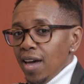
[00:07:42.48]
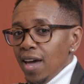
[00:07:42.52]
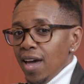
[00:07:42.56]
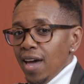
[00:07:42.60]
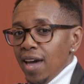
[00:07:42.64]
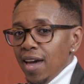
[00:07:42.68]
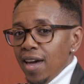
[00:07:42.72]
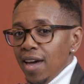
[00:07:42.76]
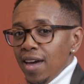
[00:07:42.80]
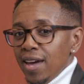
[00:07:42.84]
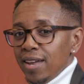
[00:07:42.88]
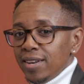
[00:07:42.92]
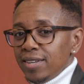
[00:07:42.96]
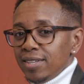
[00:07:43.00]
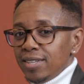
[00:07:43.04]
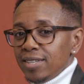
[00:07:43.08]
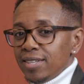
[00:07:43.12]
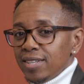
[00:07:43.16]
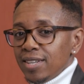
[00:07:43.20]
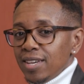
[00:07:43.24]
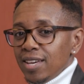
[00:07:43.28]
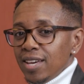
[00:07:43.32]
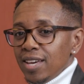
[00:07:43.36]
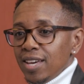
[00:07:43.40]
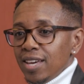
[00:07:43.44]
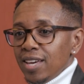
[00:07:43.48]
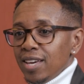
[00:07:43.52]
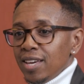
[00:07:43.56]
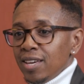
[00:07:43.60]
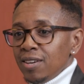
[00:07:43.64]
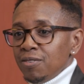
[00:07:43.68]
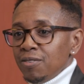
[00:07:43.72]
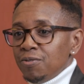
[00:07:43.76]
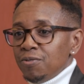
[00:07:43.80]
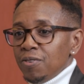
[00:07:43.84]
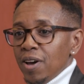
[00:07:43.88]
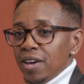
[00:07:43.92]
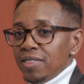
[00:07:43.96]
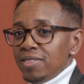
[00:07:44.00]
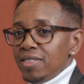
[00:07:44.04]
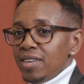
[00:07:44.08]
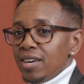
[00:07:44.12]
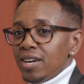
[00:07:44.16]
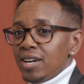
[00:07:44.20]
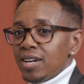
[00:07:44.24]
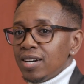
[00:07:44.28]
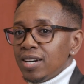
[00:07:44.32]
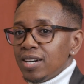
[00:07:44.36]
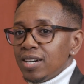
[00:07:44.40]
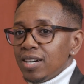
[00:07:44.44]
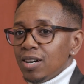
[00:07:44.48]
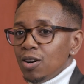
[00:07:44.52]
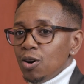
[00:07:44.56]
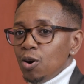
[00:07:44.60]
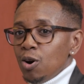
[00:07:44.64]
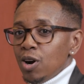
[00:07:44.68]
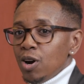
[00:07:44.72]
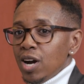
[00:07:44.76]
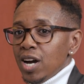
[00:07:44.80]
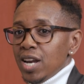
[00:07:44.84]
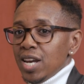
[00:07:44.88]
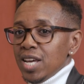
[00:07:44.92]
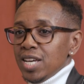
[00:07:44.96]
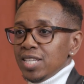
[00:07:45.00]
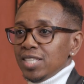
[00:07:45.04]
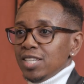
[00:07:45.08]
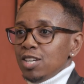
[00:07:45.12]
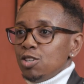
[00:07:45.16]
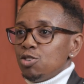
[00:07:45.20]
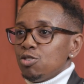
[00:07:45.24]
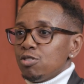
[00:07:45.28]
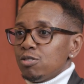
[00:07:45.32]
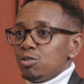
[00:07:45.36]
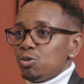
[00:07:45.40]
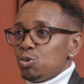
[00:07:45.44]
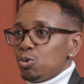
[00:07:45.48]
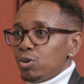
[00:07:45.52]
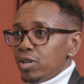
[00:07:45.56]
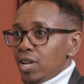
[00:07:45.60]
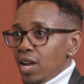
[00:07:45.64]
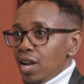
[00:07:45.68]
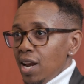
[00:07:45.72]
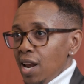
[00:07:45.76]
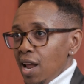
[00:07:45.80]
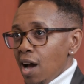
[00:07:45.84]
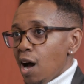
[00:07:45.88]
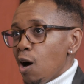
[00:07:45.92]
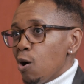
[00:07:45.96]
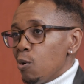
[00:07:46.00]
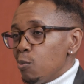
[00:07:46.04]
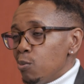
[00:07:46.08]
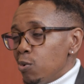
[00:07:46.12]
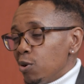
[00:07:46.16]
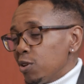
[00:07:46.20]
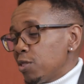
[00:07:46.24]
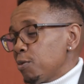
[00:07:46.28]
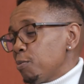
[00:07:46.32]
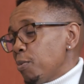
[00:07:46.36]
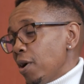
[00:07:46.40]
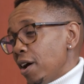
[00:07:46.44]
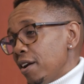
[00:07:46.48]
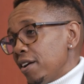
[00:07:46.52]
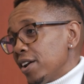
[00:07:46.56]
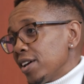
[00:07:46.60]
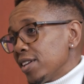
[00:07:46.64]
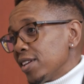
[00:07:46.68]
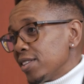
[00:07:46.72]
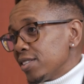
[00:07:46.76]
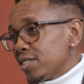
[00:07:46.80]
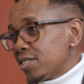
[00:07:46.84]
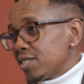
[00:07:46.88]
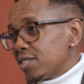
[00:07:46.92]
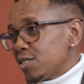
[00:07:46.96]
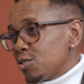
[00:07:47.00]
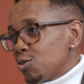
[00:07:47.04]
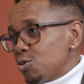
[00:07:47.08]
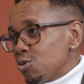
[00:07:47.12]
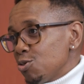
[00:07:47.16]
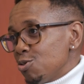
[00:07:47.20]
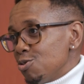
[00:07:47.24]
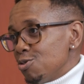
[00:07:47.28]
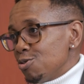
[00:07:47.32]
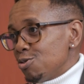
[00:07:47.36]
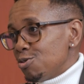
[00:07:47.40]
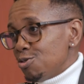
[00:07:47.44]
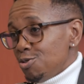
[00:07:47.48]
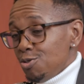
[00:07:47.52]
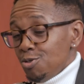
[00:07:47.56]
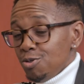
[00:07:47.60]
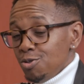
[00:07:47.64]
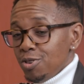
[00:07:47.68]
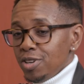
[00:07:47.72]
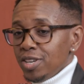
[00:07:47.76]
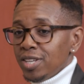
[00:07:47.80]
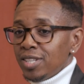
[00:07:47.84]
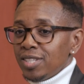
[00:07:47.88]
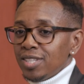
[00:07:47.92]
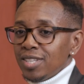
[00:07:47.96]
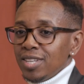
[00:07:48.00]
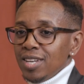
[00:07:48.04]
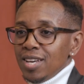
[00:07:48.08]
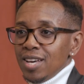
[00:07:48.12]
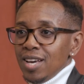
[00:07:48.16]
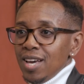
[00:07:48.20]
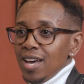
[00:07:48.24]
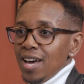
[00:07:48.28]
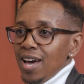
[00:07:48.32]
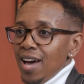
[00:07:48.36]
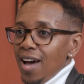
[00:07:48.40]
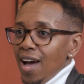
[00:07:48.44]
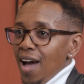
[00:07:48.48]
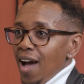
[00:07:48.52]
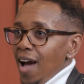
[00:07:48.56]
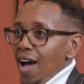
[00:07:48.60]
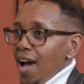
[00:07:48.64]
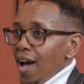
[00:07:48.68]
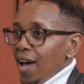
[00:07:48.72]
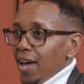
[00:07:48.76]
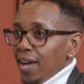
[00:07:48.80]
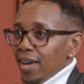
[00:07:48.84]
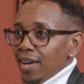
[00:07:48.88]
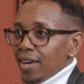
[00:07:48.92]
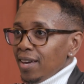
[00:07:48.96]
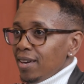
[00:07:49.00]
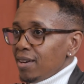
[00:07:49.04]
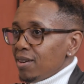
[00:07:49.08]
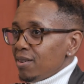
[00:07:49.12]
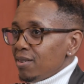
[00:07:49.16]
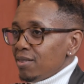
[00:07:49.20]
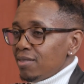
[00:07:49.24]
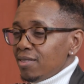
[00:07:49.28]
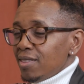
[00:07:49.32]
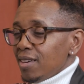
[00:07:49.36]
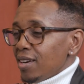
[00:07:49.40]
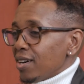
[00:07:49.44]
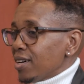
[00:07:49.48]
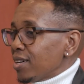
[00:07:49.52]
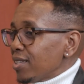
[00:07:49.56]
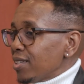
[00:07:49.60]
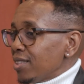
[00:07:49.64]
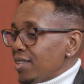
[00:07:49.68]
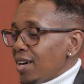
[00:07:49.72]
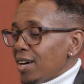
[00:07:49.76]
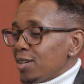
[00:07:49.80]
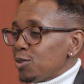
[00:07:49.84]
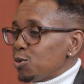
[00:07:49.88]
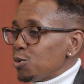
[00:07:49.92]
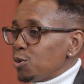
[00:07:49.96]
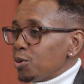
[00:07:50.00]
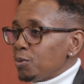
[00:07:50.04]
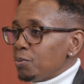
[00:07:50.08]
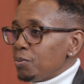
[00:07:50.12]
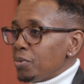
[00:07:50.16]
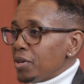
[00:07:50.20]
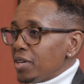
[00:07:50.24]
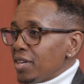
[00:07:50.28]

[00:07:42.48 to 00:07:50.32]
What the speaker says: And if I think organizations would allow both parents to do it, I think that would